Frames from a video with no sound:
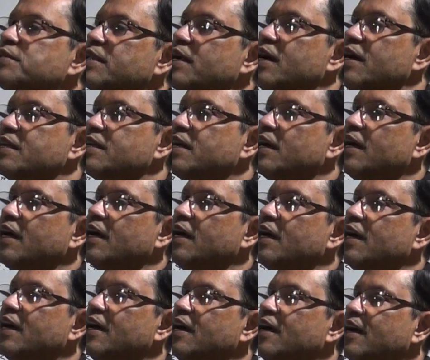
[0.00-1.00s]
that
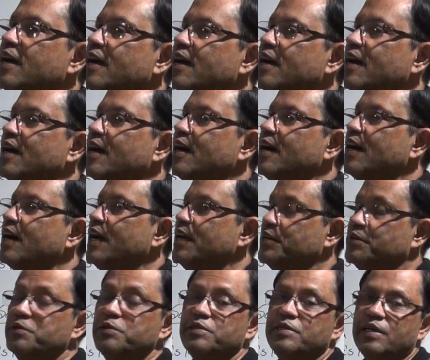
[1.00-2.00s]
I
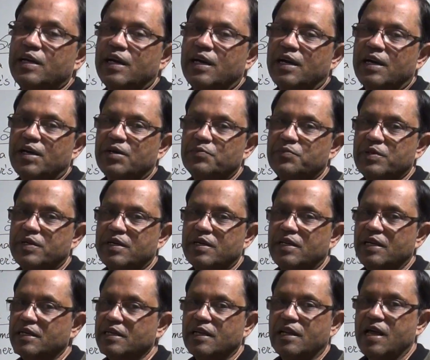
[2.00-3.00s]
could be a
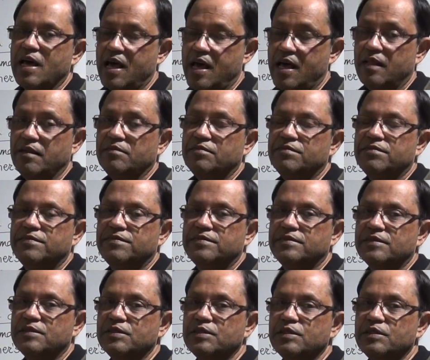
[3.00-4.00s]
little help
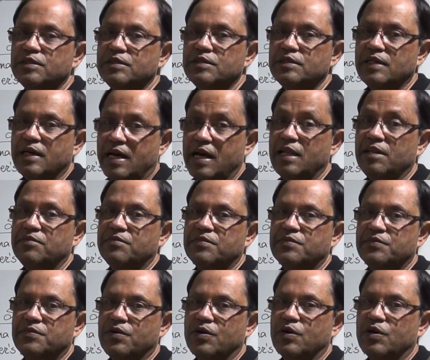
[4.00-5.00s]
for
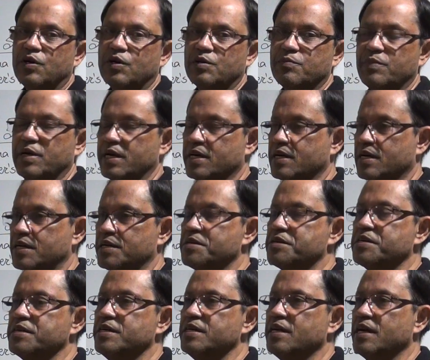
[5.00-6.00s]
my
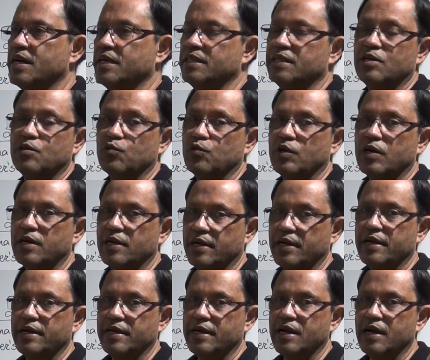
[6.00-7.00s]
country and the rural
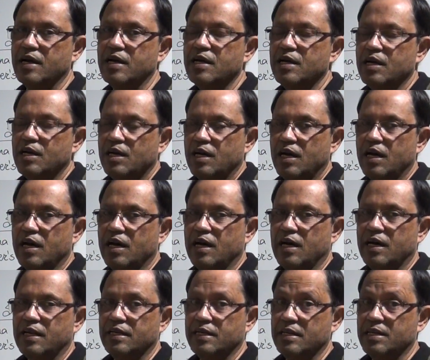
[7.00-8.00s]
area
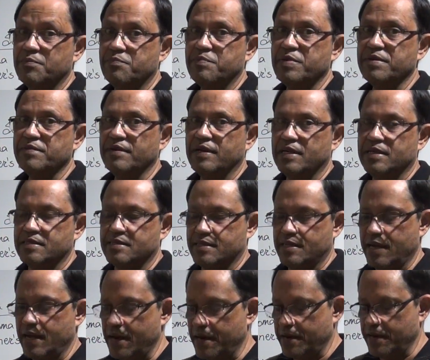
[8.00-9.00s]
and in
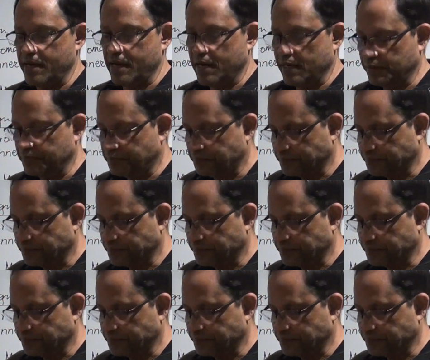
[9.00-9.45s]
privileged area.